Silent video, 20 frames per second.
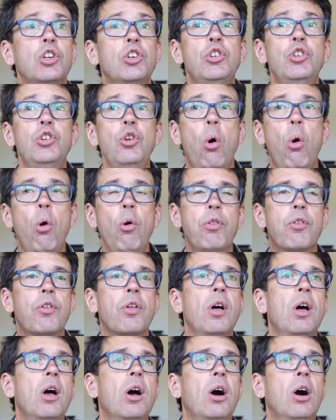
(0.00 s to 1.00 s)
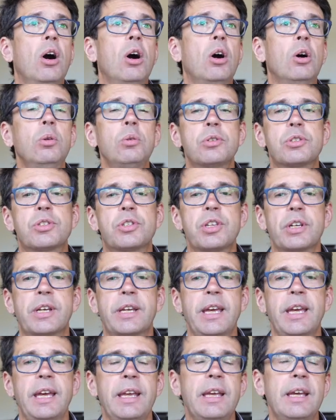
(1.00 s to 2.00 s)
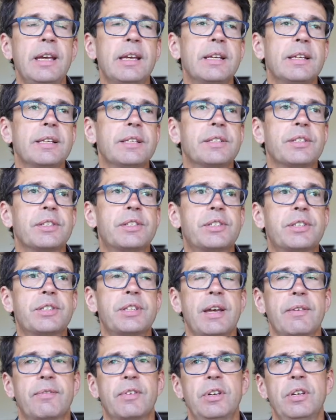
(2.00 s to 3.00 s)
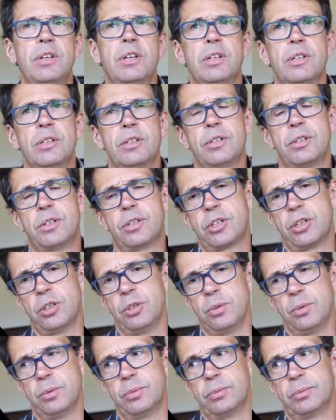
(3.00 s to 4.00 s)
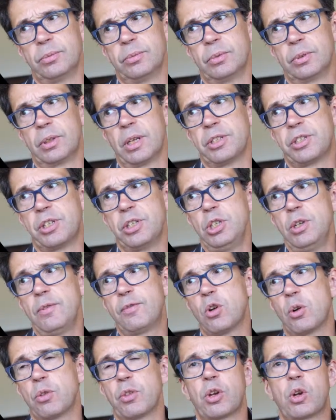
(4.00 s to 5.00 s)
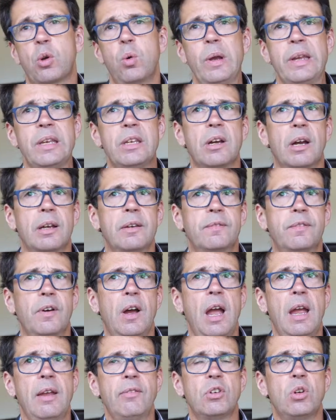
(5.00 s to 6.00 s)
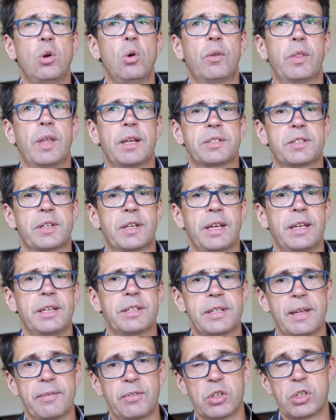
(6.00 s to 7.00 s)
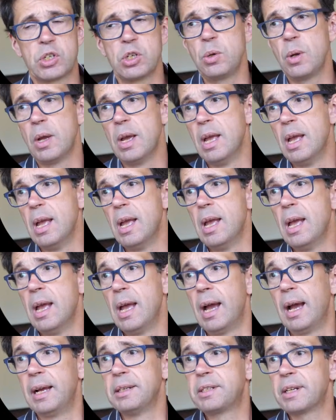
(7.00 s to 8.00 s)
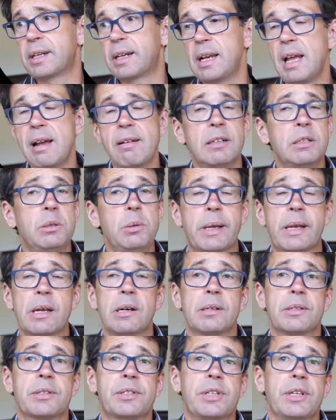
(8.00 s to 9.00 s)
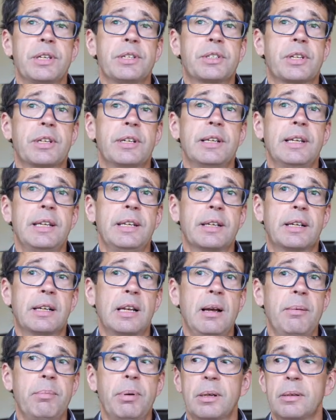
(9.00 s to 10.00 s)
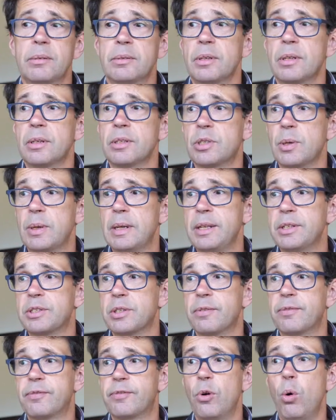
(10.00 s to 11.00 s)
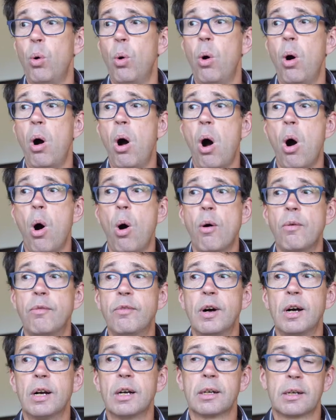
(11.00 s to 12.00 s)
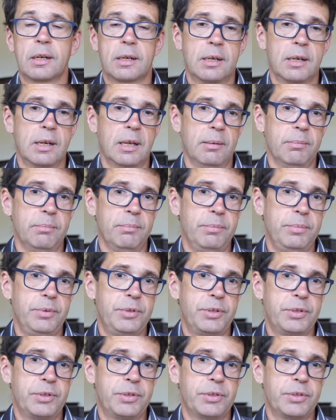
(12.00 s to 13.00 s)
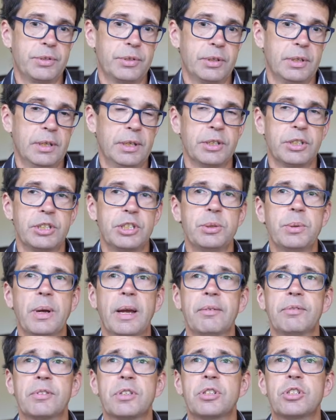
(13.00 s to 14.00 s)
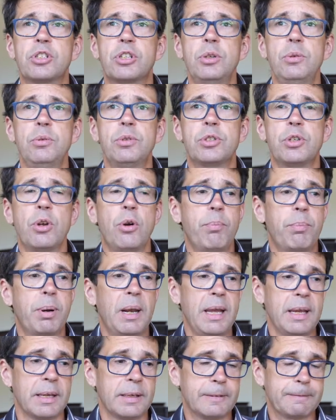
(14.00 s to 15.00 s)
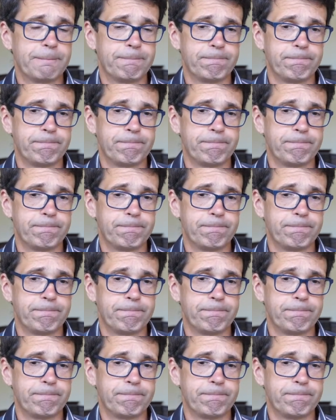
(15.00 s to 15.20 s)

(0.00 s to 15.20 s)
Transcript: North holds the king 7-2. Okay, so you've got the queen 9-5. North has the king 7-2, and declarer, who we can't see, is going to lead a club. So he leads the 4 of clubs, and you have to choose your play.